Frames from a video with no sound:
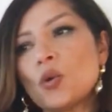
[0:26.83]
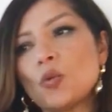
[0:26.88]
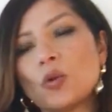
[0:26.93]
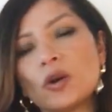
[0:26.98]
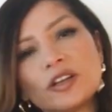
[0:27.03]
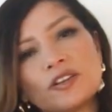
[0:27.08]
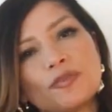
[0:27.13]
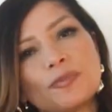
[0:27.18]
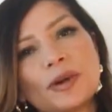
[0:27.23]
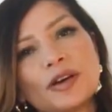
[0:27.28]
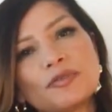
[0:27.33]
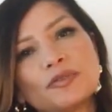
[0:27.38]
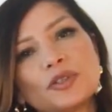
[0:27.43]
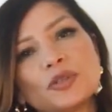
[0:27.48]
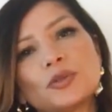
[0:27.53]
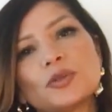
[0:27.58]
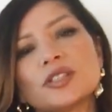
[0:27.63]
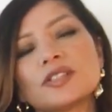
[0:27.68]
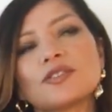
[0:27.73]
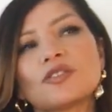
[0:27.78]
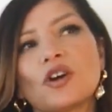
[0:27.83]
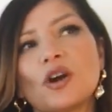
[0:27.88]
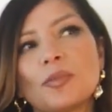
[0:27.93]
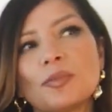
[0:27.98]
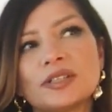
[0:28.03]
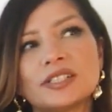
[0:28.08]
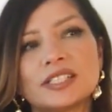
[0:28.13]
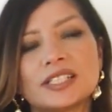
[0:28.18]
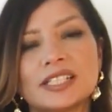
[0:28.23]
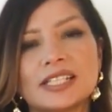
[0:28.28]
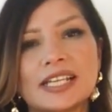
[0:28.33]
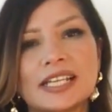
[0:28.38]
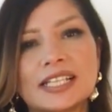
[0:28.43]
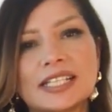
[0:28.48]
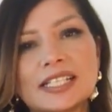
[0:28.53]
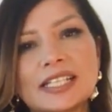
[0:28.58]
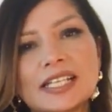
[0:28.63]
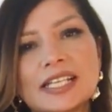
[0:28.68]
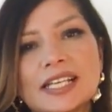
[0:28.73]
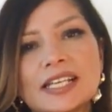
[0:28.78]
One of my viewers commented
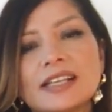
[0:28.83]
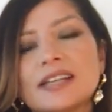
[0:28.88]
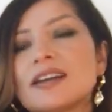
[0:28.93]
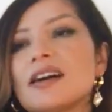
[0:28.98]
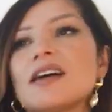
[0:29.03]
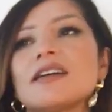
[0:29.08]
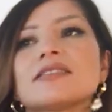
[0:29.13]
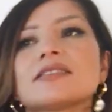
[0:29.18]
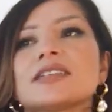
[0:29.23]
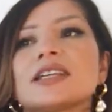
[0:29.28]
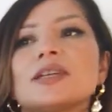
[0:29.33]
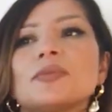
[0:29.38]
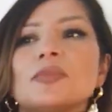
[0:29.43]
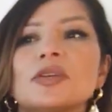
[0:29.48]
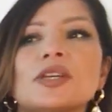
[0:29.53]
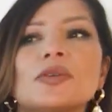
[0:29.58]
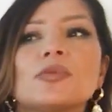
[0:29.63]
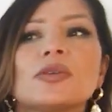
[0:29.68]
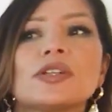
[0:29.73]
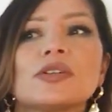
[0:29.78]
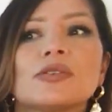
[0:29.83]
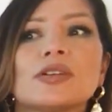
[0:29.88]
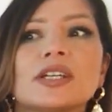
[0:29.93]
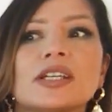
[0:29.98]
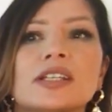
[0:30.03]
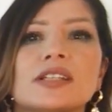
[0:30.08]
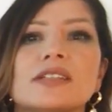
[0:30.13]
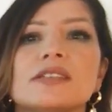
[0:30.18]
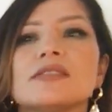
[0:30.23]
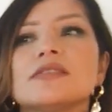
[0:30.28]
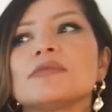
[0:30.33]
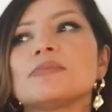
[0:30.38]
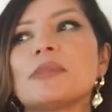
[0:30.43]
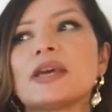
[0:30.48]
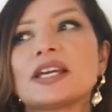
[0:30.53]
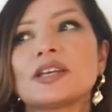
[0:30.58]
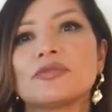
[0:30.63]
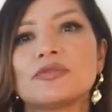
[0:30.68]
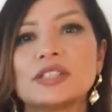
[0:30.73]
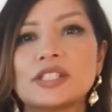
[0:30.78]
lately asking me whether I can
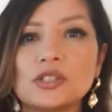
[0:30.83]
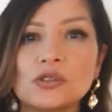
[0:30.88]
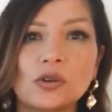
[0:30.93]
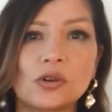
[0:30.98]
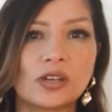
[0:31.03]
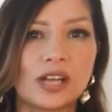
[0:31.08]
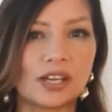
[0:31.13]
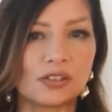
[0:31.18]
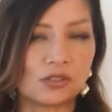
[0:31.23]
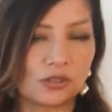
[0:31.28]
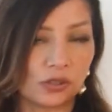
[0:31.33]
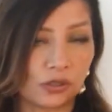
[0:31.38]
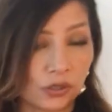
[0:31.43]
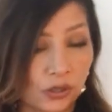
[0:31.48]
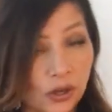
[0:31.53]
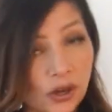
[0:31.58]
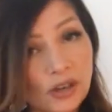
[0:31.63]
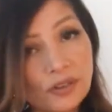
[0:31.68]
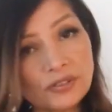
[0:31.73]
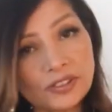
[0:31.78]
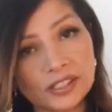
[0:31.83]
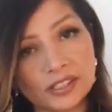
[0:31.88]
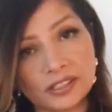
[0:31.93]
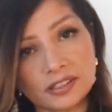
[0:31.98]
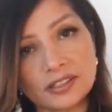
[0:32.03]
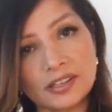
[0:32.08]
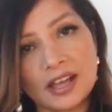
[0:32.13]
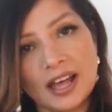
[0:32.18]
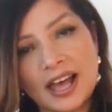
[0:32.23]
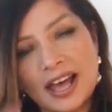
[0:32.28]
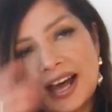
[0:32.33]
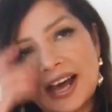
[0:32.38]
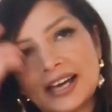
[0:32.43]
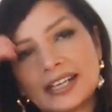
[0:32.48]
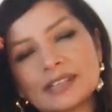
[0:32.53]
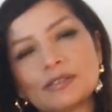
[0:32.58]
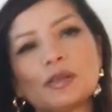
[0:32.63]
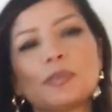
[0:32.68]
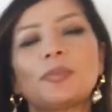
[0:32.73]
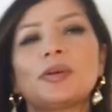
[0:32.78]
make a video on how to look curvier,
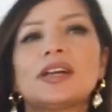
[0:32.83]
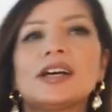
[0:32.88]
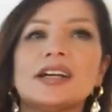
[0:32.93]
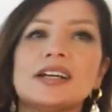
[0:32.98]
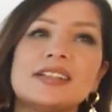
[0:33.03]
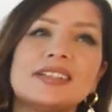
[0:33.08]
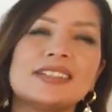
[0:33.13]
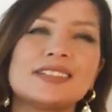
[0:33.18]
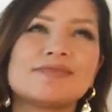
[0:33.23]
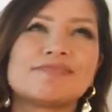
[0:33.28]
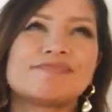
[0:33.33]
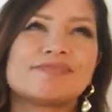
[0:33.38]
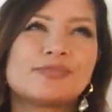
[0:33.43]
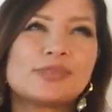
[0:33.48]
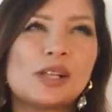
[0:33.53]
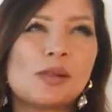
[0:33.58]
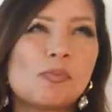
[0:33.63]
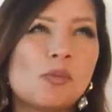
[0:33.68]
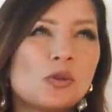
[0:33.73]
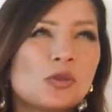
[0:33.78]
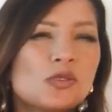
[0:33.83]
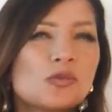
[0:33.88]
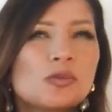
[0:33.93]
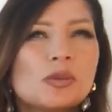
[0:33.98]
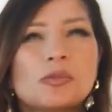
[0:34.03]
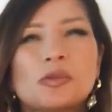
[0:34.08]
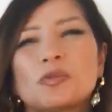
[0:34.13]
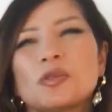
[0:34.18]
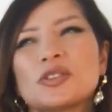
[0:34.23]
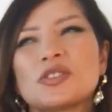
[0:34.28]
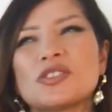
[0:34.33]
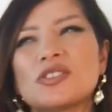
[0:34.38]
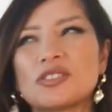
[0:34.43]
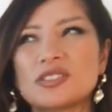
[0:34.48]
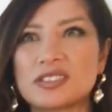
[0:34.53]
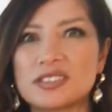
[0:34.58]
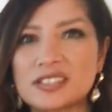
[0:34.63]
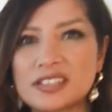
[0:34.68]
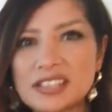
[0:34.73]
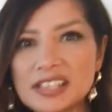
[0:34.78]
and I replied that, well, most women want to
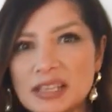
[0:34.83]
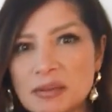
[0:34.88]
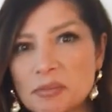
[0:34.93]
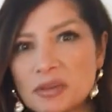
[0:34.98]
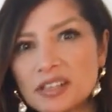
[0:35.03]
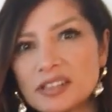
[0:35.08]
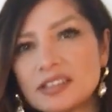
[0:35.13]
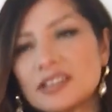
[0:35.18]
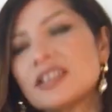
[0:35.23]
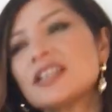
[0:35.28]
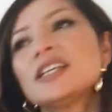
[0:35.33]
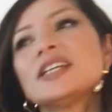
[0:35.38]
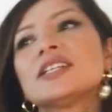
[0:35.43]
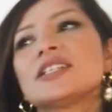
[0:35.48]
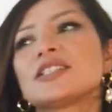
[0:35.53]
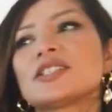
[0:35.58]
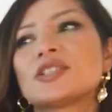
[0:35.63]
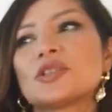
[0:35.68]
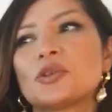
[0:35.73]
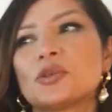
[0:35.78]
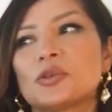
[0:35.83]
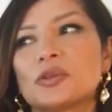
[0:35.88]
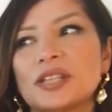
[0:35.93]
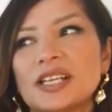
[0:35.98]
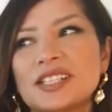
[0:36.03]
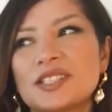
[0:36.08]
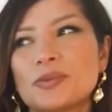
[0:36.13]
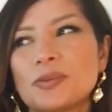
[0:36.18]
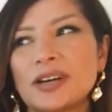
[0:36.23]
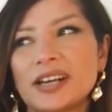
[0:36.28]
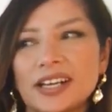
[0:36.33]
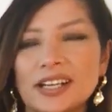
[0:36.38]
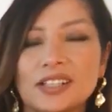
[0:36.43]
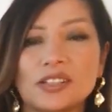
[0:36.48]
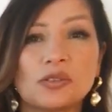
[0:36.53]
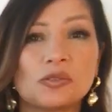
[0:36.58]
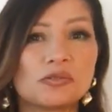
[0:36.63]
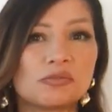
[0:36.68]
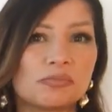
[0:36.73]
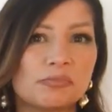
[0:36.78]
look slimmer, so that's why I
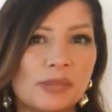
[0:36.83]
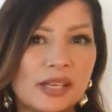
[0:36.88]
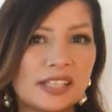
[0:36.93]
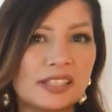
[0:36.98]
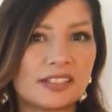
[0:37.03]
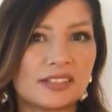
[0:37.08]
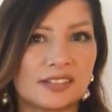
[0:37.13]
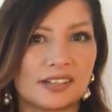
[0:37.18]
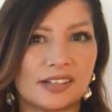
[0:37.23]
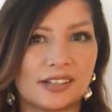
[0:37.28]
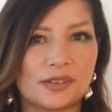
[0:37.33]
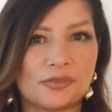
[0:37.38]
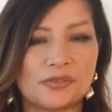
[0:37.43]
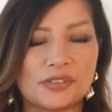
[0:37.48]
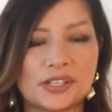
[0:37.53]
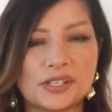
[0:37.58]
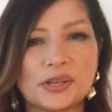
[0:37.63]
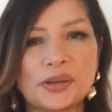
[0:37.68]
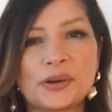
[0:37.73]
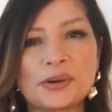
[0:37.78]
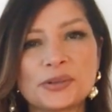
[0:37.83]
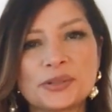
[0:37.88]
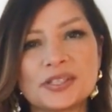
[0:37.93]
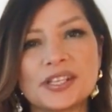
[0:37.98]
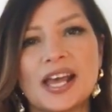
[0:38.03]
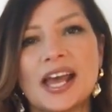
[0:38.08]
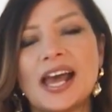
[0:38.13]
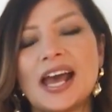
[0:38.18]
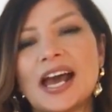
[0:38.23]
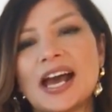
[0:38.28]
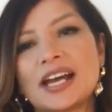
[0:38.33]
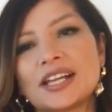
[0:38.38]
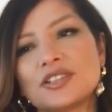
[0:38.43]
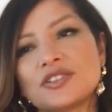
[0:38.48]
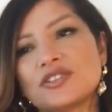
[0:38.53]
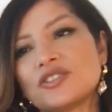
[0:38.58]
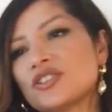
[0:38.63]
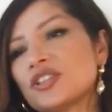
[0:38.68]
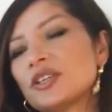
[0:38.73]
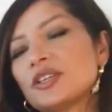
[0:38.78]
don't make these kind of videos.
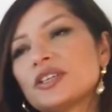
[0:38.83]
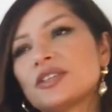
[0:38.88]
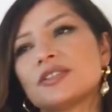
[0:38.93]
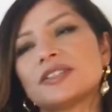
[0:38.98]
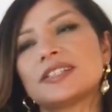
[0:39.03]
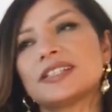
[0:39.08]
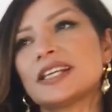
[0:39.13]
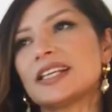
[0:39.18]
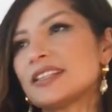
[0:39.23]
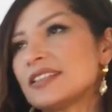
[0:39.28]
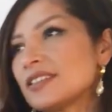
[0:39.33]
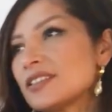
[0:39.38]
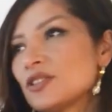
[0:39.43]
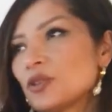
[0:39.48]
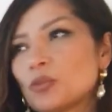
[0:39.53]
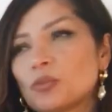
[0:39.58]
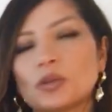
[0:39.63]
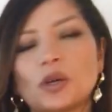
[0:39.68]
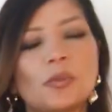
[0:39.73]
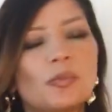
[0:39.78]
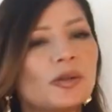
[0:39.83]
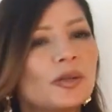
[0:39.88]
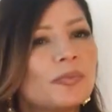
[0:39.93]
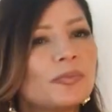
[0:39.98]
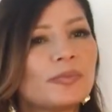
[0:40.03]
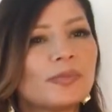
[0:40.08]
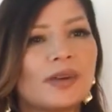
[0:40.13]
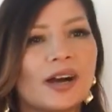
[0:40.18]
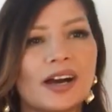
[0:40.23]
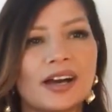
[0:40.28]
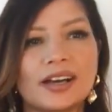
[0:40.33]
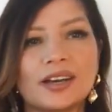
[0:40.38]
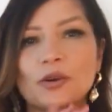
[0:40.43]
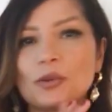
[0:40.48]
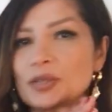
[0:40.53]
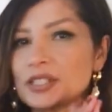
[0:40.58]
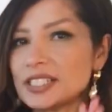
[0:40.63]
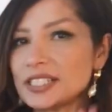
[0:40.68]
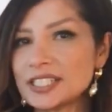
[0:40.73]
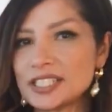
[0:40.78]
And she said it's no problem, I
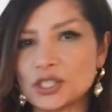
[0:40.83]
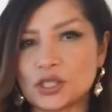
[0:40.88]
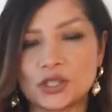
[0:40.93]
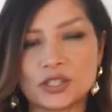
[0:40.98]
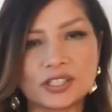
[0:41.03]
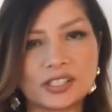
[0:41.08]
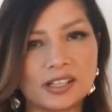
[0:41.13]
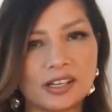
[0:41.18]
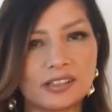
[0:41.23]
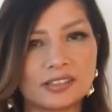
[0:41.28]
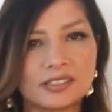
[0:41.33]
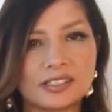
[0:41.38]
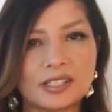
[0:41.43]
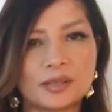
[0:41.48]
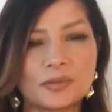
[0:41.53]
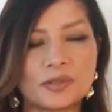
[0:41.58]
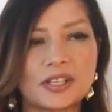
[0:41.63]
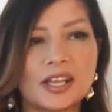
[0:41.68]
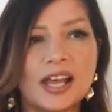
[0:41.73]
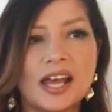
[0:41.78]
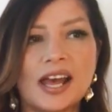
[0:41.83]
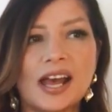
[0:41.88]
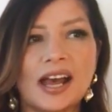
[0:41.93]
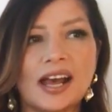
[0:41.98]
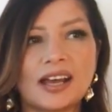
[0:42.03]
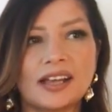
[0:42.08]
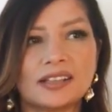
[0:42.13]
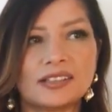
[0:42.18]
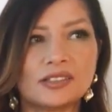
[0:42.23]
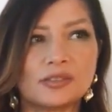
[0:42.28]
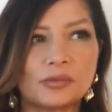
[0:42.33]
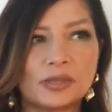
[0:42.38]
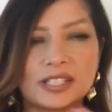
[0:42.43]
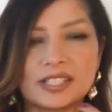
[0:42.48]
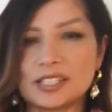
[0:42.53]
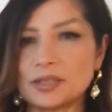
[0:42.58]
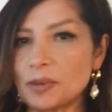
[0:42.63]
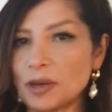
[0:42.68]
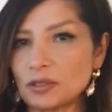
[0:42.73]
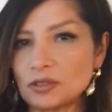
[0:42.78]
always listen to your style tips, and when
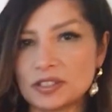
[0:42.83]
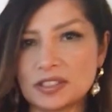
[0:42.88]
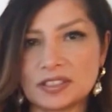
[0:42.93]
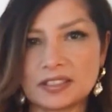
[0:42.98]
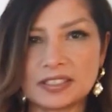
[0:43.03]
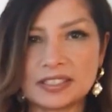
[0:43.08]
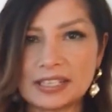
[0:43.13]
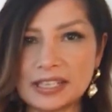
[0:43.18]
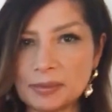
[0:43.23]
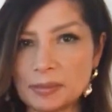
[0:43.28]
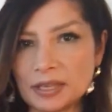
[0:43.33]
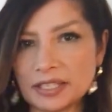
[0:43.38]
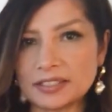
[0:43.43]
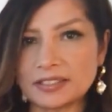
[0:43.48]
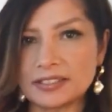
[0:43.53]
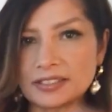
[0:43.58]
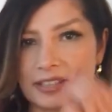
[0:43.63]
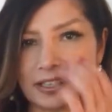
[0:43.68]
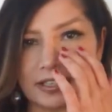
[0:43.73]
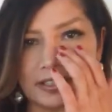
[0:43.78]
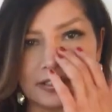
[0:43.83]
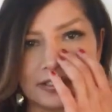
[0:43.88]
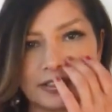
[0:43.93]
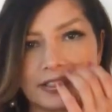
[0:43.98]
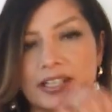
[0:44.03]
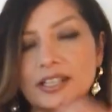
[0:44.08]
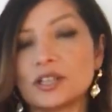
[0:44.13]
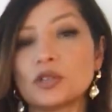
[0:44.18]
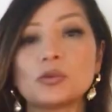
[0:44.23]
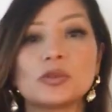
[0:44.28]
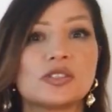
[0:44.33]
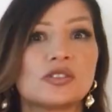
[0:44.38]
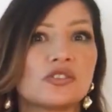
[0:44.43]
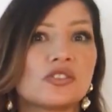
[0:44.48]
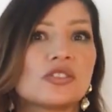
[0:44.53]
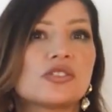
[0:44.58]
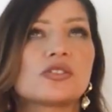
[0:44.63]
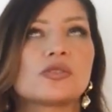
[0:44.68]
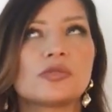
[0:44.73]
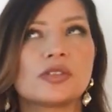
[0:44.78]
it's about slimming styles, then I always
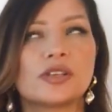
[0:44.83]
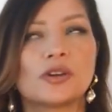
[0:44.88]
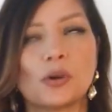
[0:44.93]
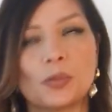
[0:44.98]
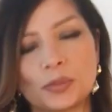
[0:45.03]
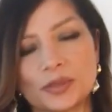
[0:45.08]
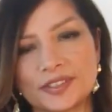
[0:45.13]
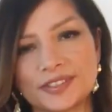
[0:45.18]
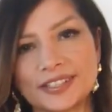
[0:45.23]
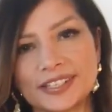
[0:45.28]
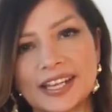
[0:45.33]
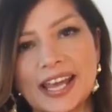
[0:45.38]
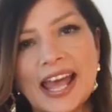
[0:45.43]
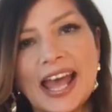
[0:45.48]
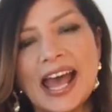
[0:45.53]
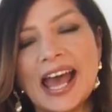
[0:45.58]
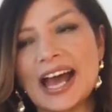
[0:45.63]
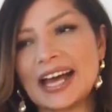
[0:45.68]
just do the opposite.